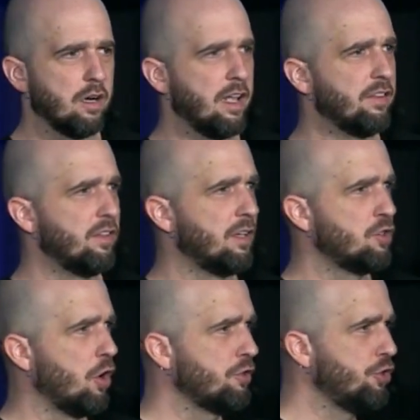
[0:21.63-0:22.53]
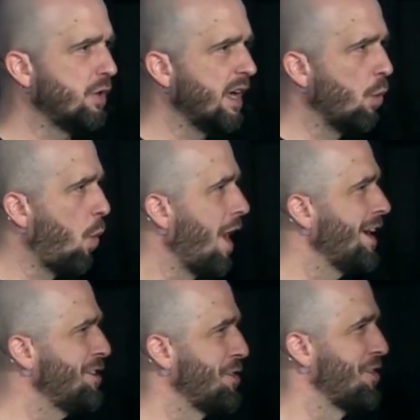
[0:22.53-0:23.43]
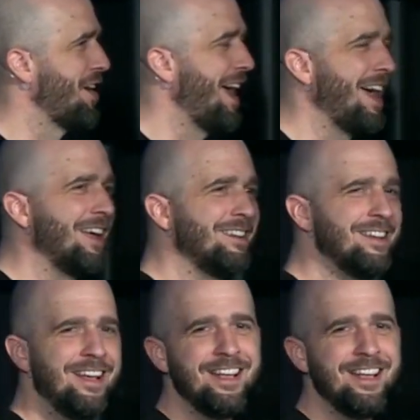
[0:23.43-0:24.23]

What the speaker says: and as an adult, you get whiter, and